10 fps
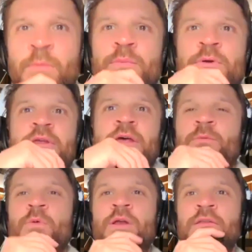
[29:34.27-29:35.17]
Bill, like
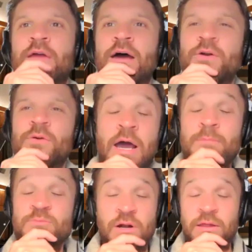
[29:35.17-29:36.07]
when, I don't know,
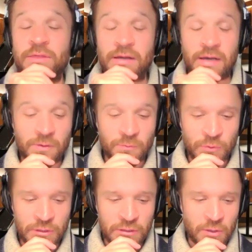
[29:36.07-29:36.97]
I'm trying to think, I don't
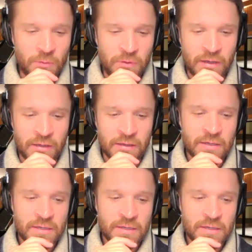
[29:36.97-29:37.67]
really know when I